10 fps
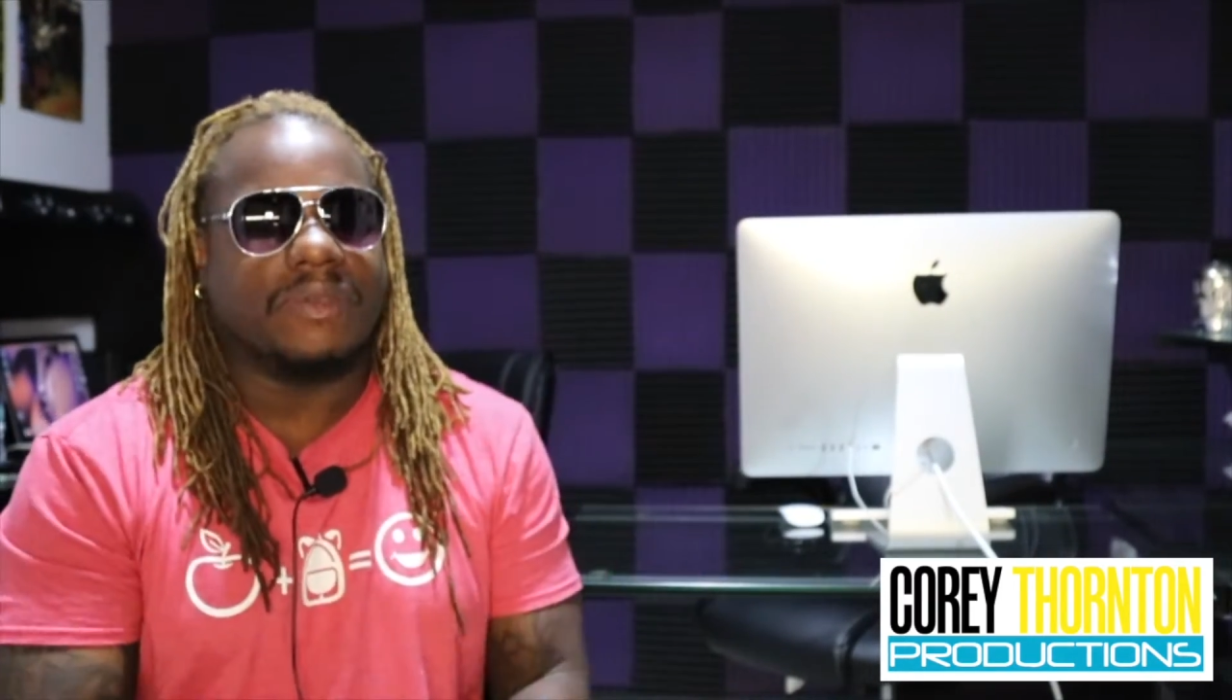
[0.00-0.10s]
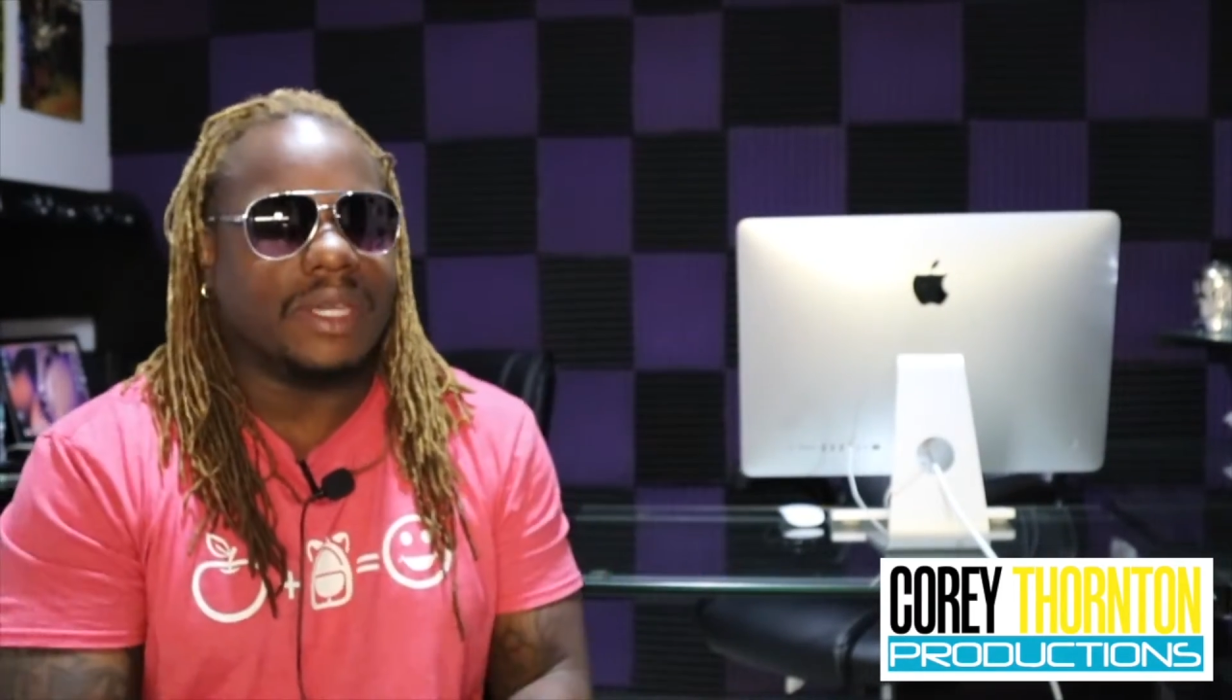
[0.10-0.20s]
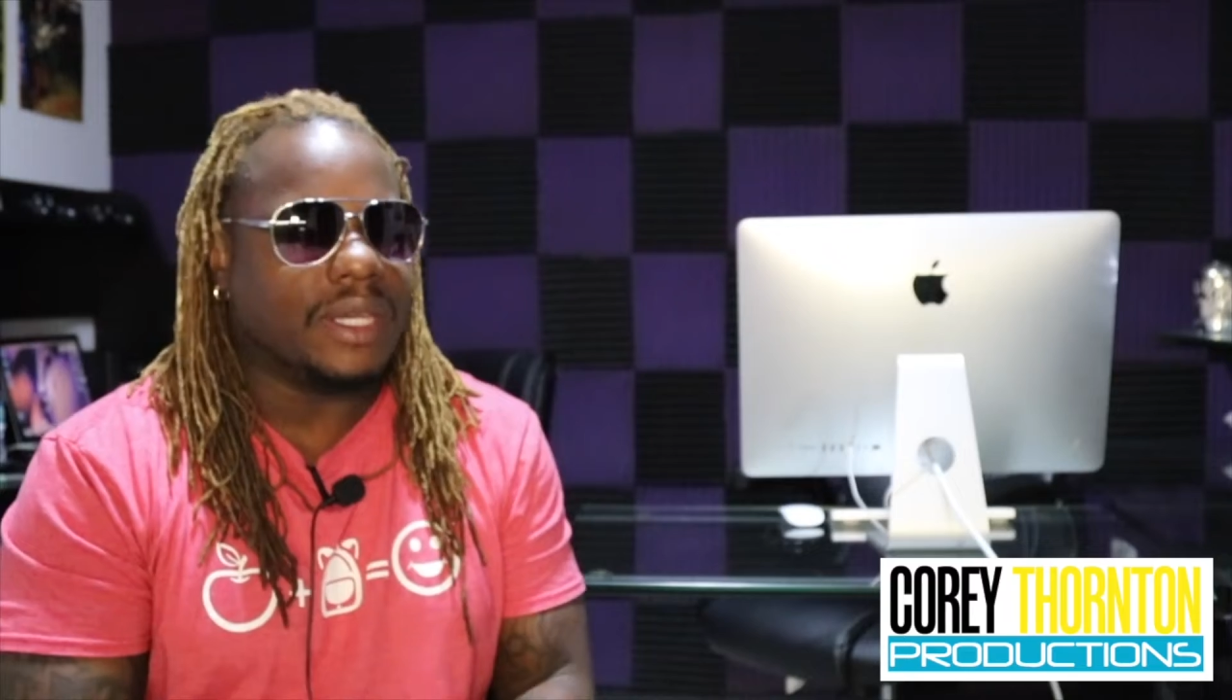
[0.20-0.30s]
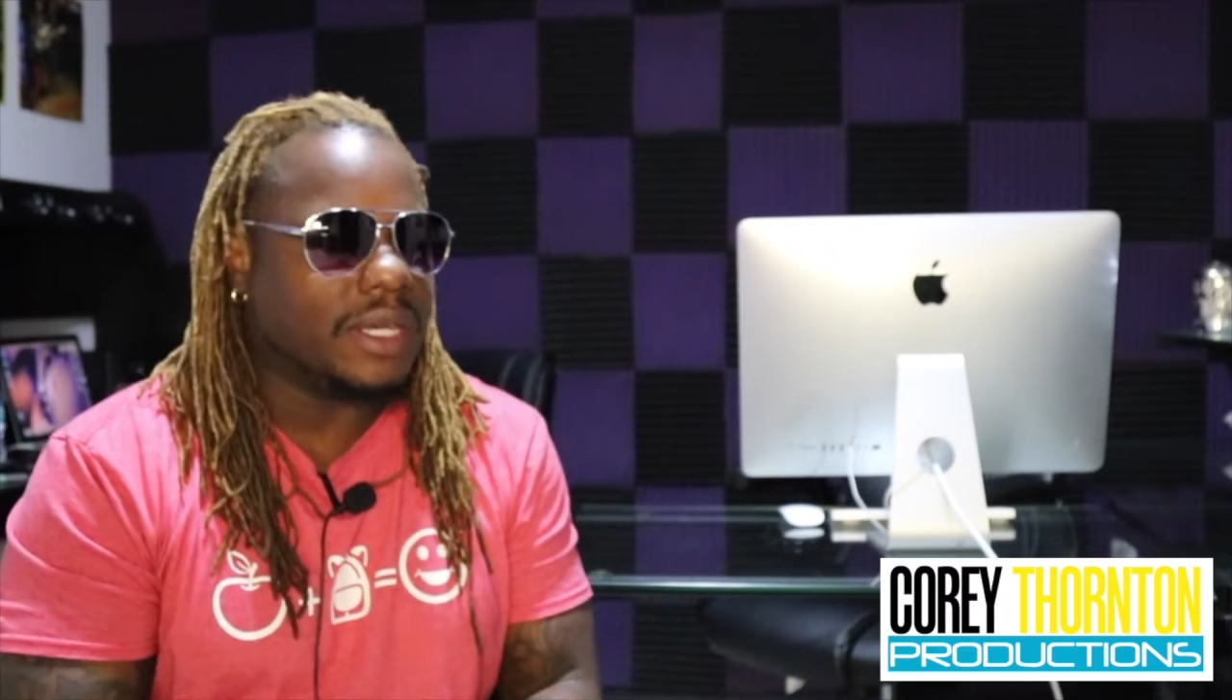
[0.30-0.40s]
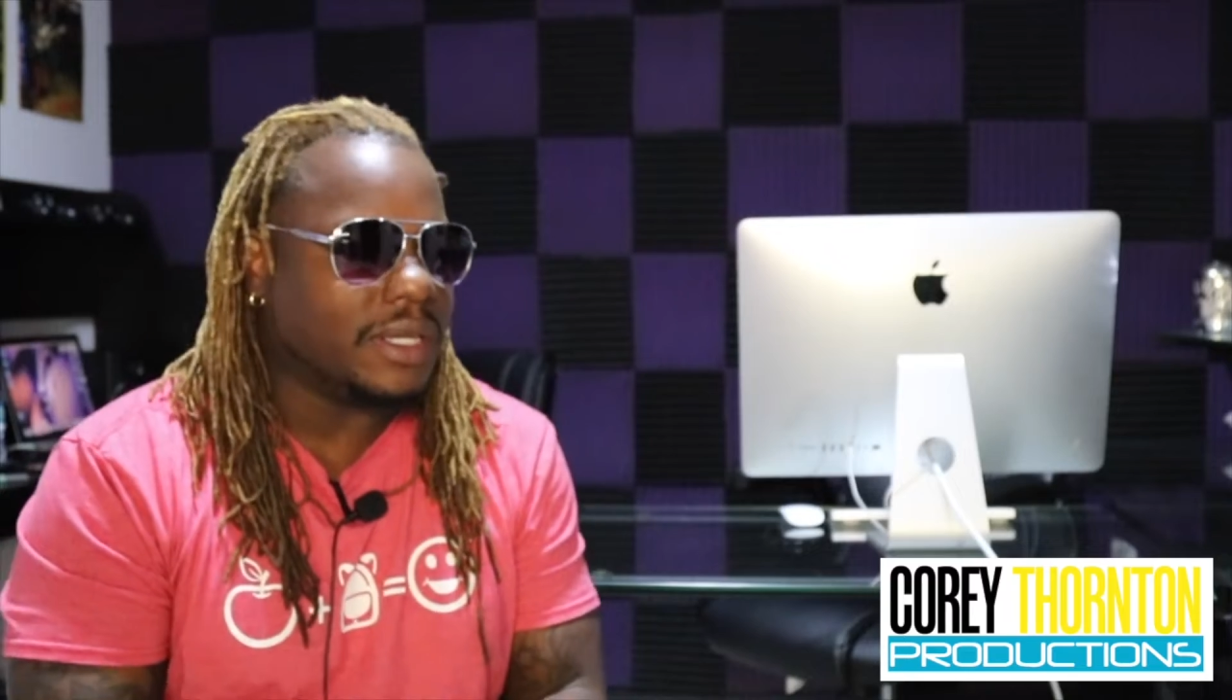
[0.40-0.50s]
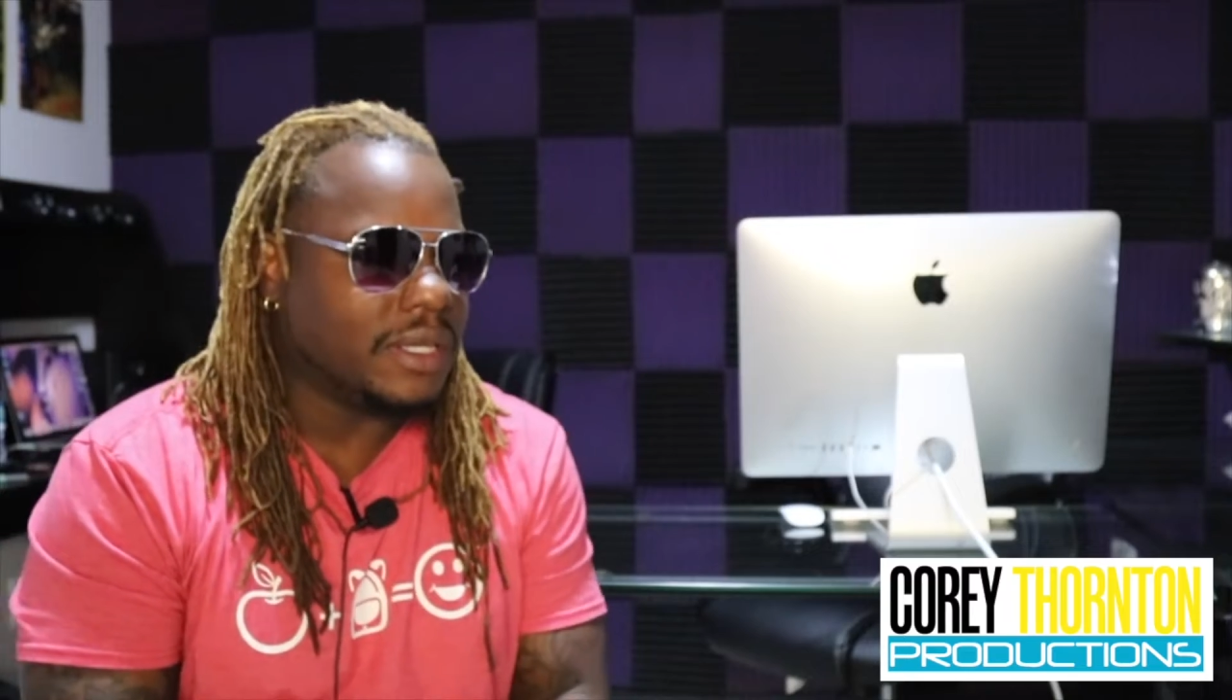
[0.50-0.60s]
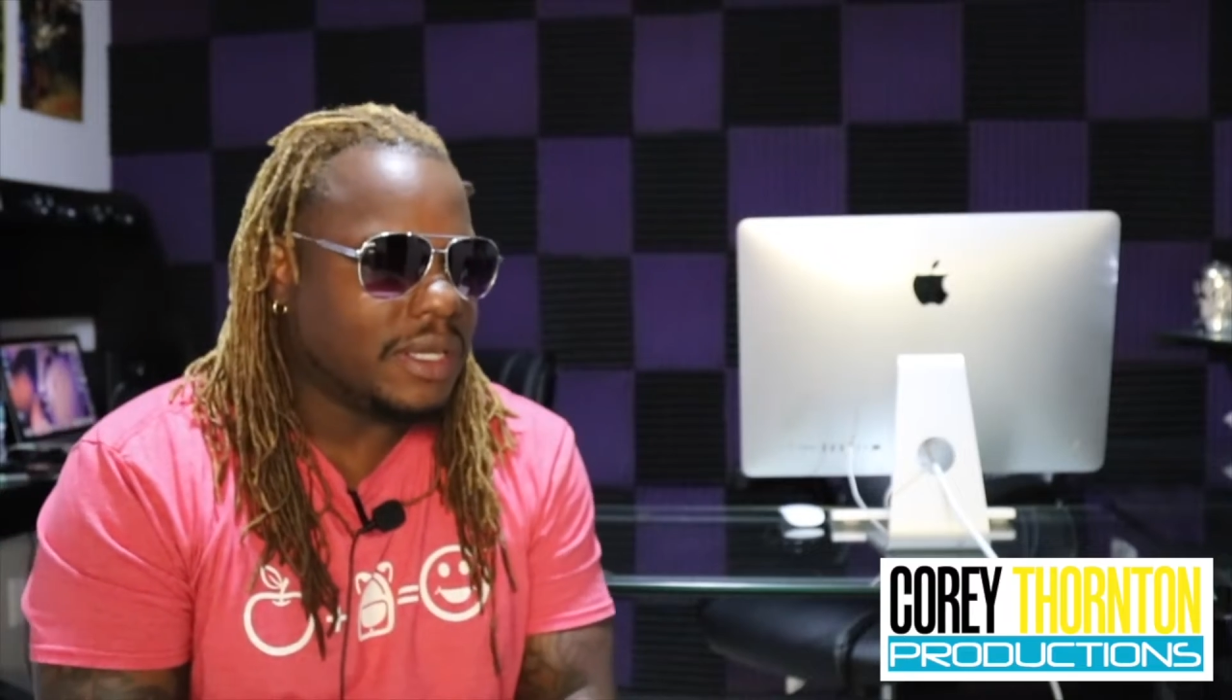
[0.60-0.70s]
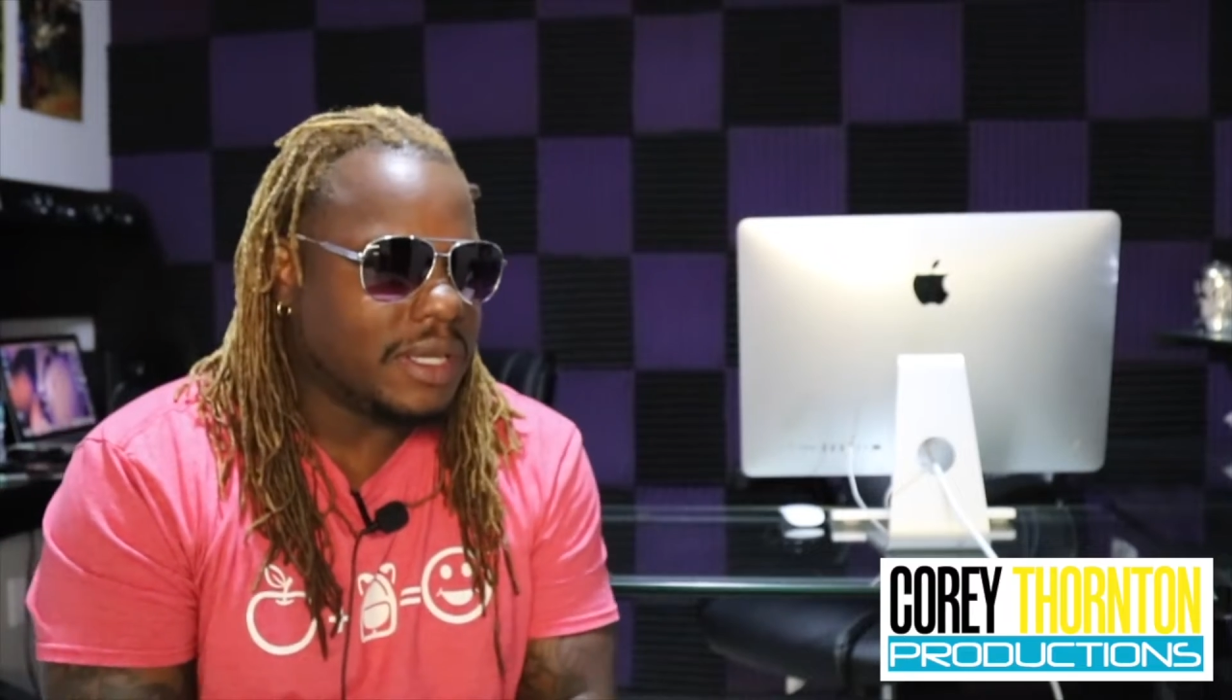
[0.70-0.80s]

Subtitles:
weekend.